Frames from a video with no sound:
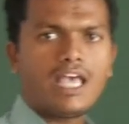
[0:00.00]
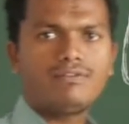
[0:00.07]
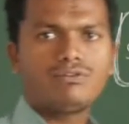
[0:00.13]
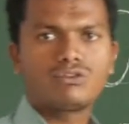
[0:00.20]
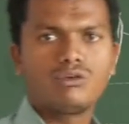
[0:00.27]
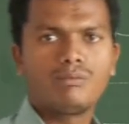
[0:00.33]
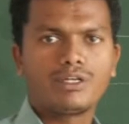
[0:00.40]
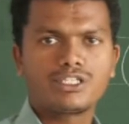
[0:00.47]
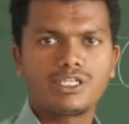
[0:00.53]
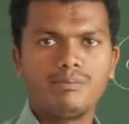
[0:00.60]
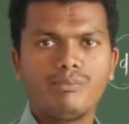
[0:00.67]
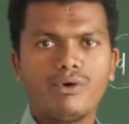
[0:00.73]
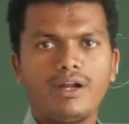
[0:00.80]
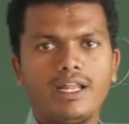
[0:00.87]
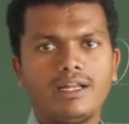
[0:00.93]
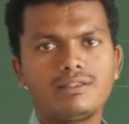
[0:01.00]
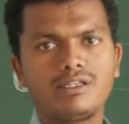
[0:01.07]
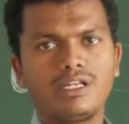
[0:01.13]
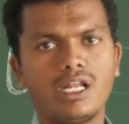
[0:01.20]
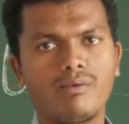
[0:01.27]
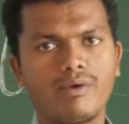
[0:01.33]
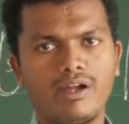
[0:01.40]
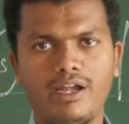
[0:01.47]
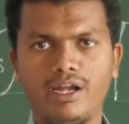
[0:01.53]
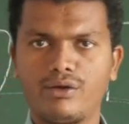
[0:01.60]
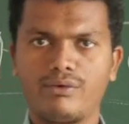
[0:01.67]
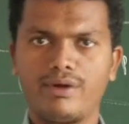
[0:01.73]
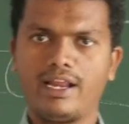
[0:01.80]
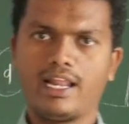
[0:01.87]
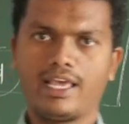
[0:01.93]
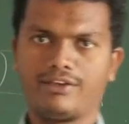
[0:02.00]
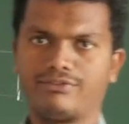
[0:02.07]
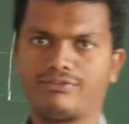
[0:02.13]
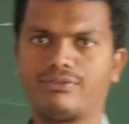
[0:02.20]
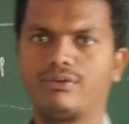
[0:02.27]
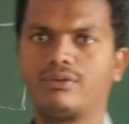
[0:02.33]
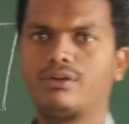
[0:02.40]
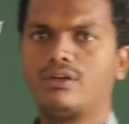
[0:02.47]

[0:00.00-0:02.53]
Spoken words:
so much importance in our day-to-day life.